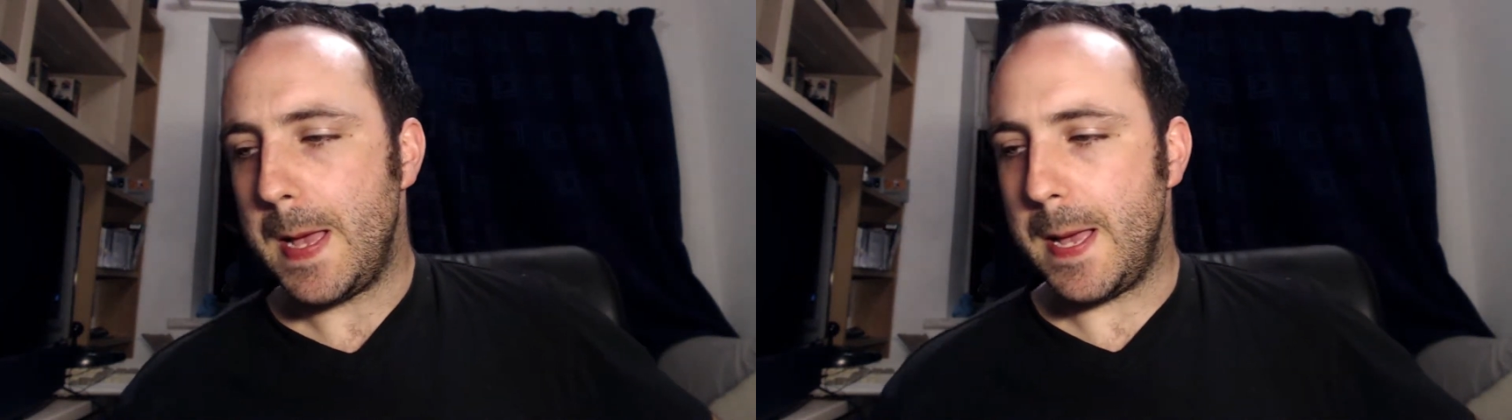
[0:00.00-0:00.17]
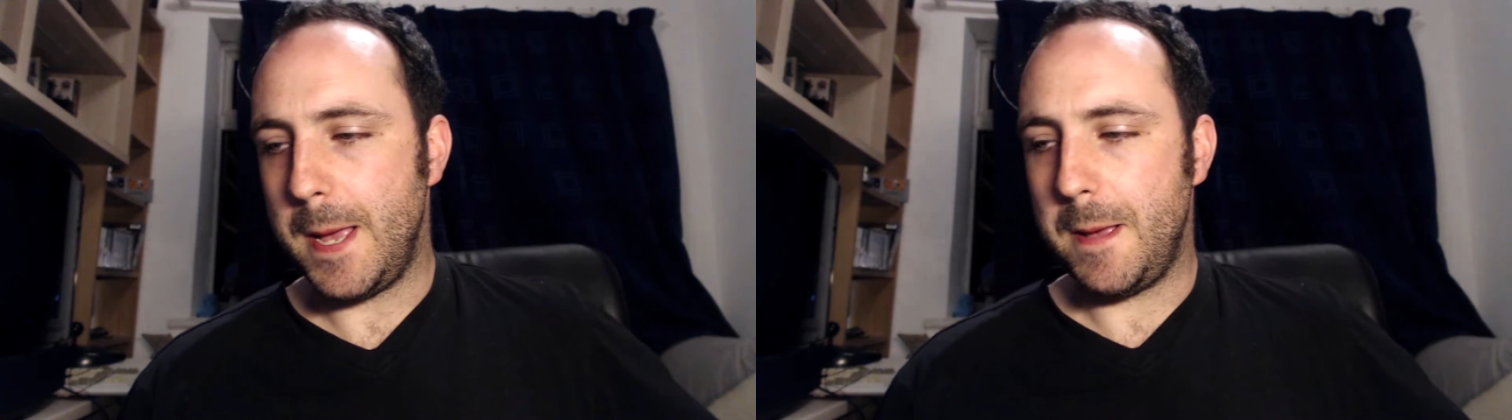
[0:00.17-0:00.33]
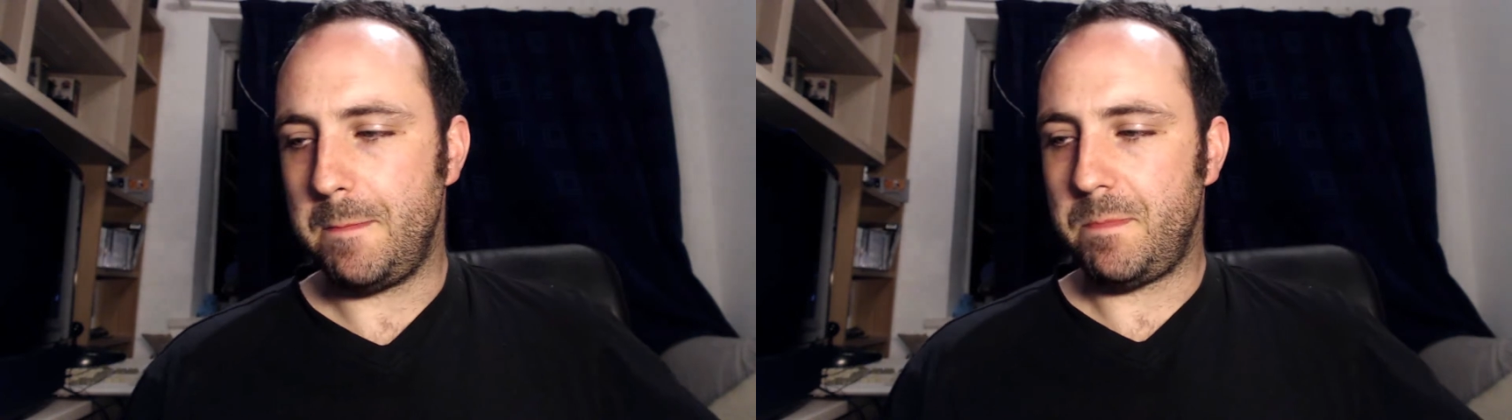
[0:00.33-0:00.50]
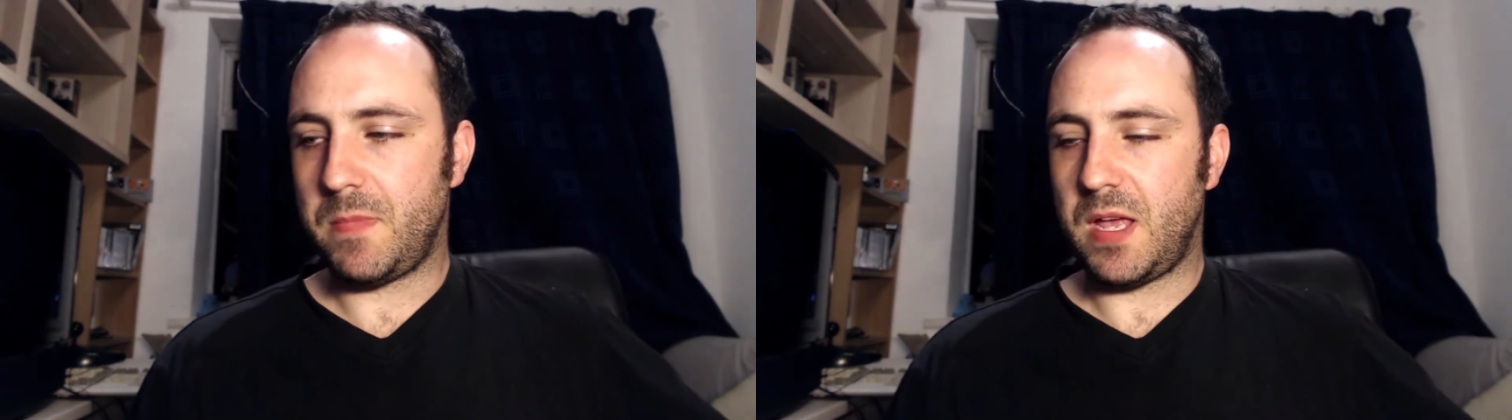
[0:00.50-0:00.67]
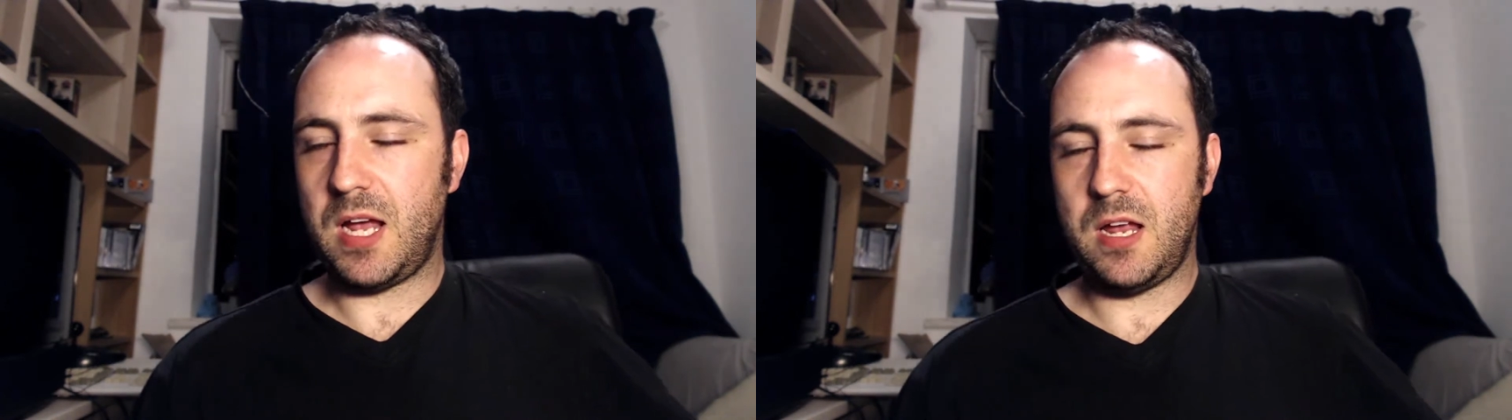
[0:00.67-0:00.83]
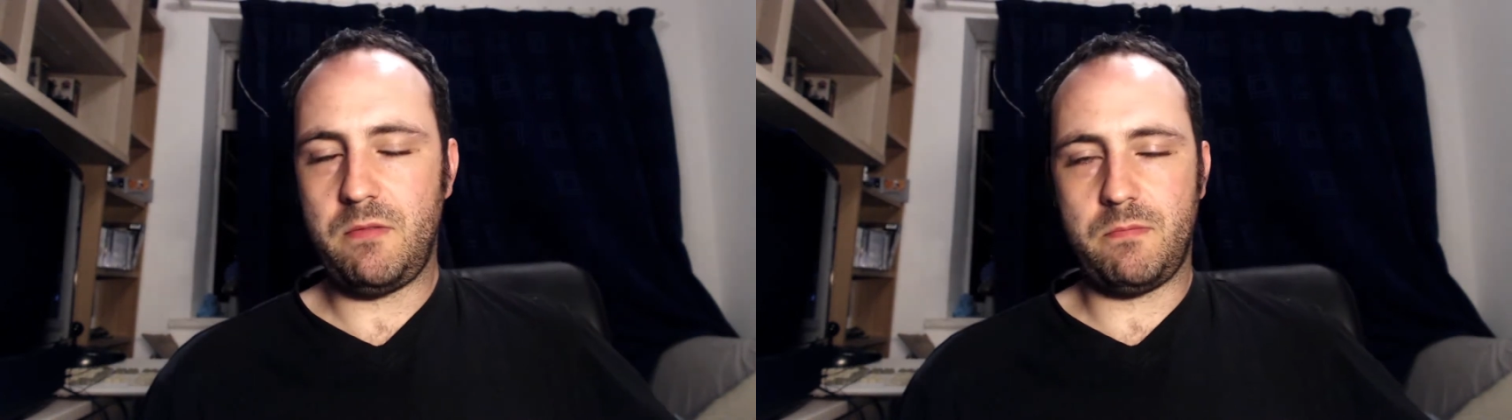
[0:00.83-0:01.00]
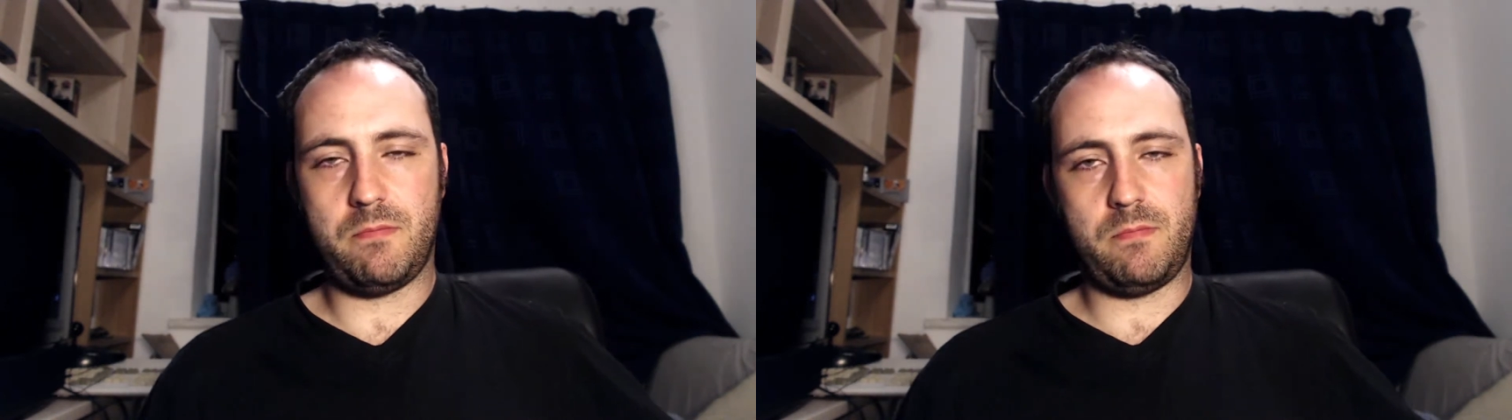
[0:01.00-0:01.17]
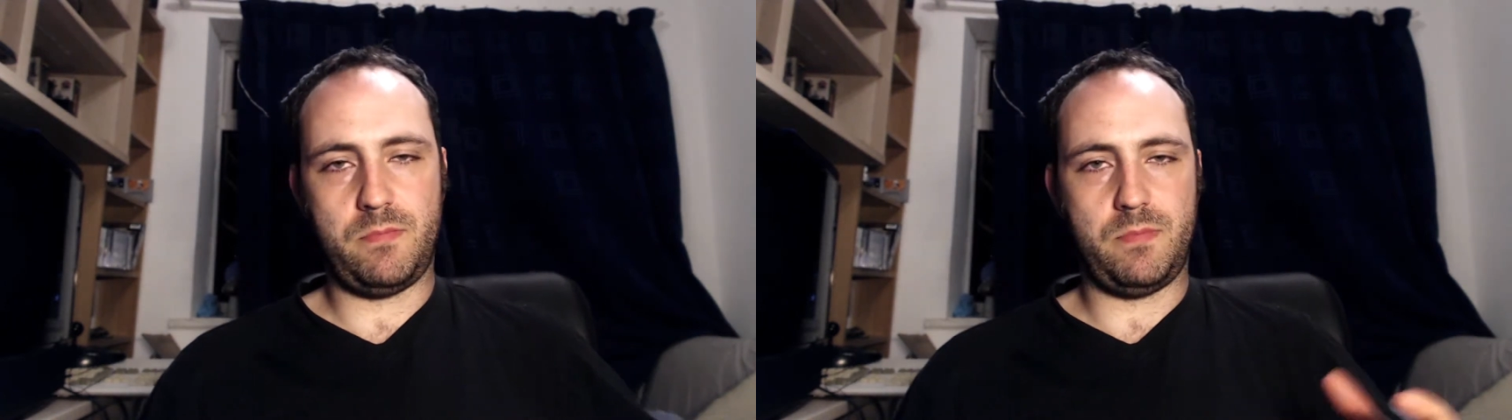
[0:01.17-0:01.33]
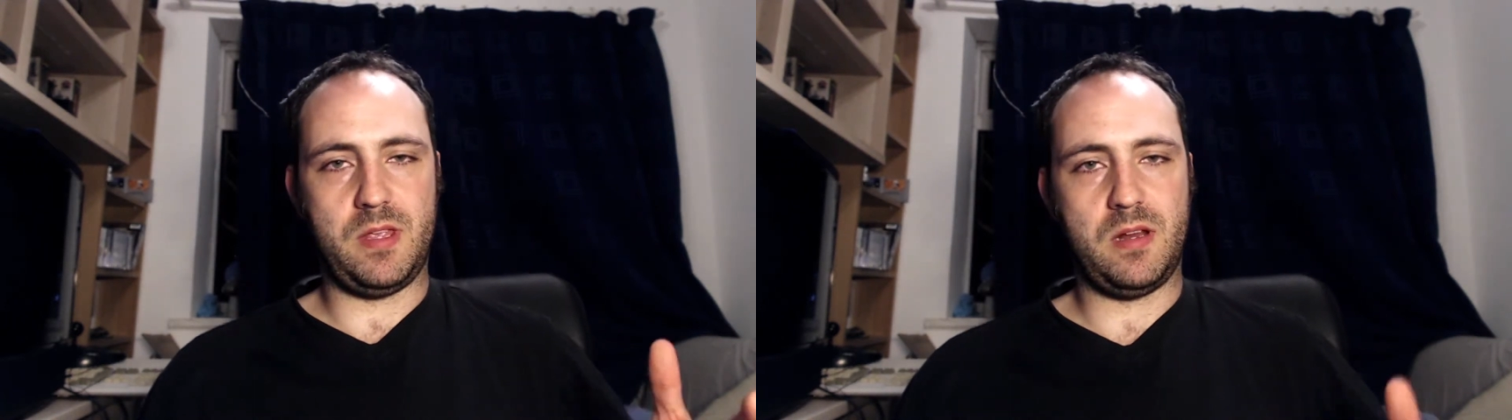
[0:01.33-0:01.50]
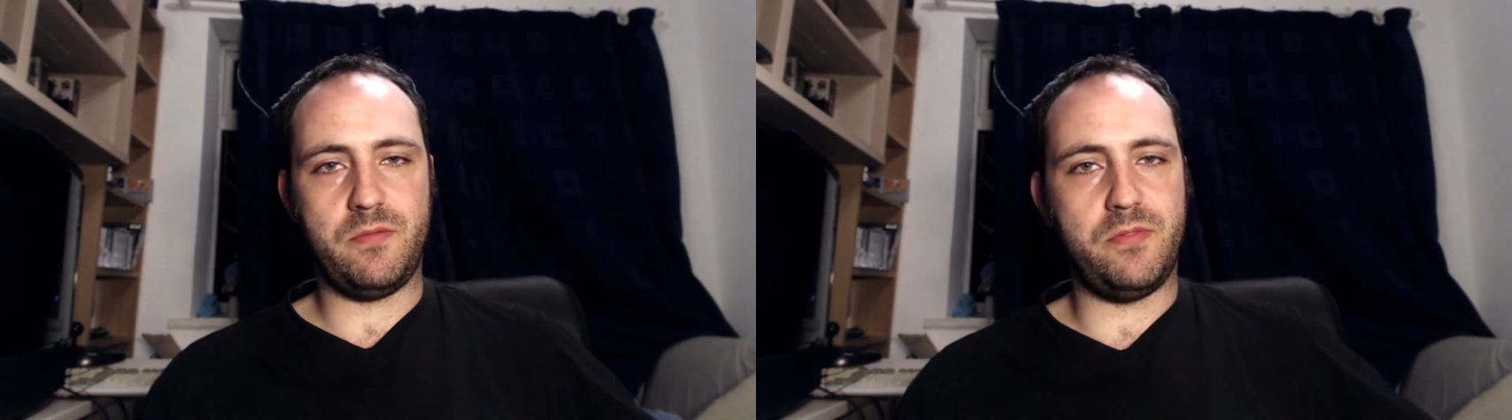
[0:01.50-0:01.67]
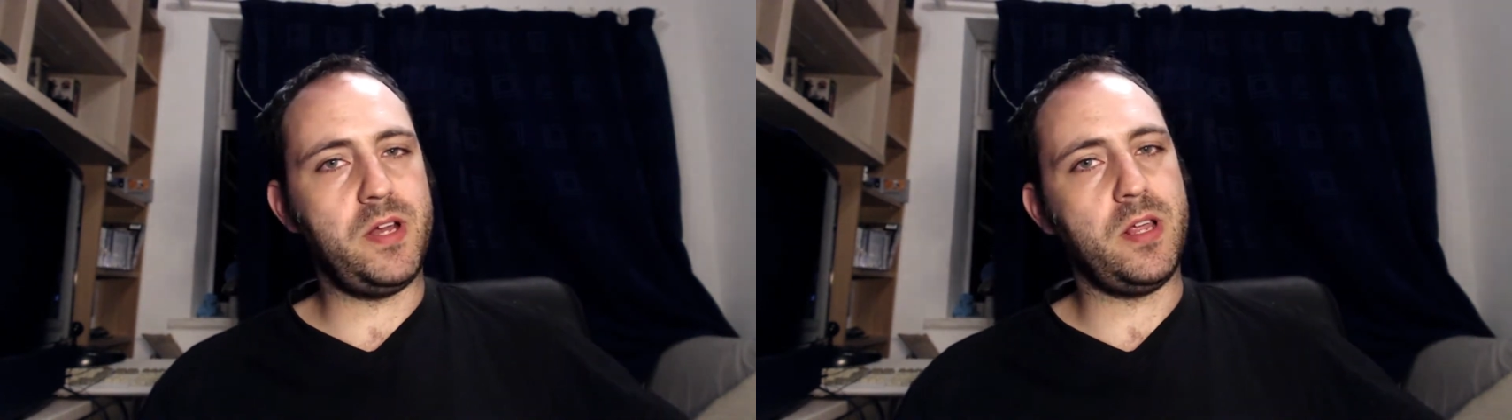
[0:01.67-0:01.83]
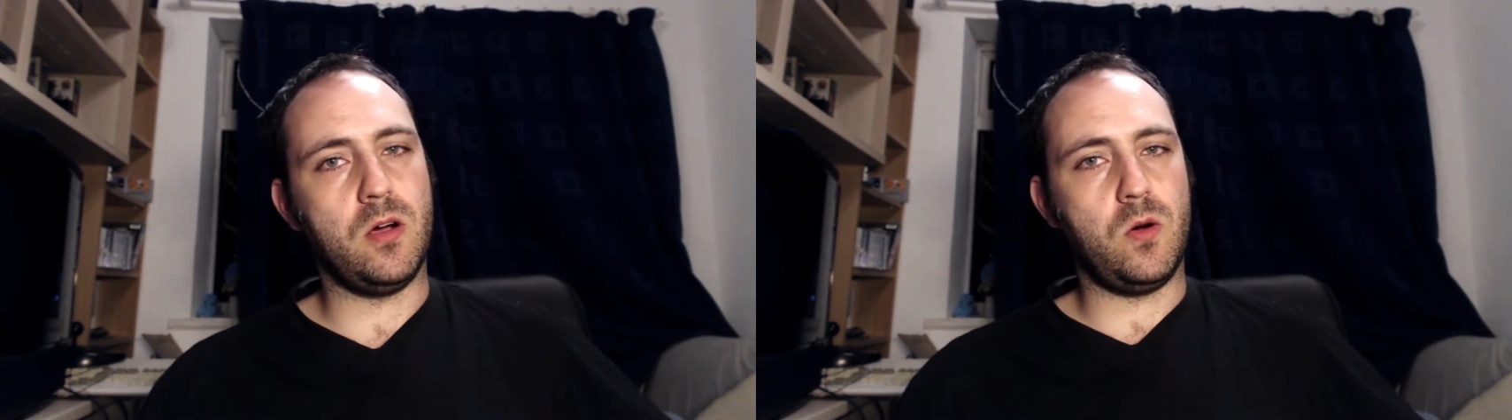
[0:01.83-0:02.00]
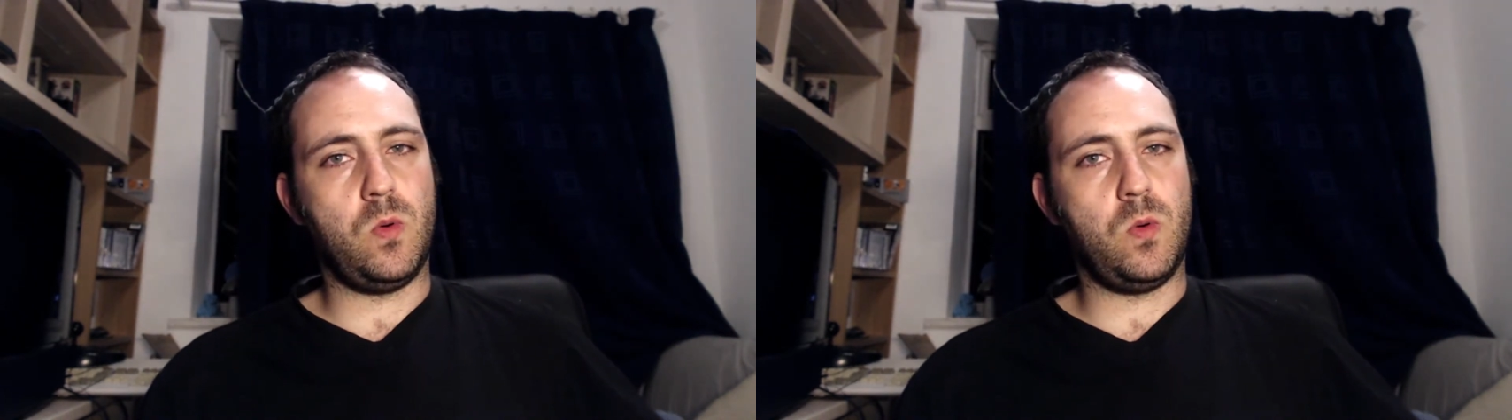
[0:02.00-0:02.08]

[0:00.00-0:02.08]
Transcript: I did a video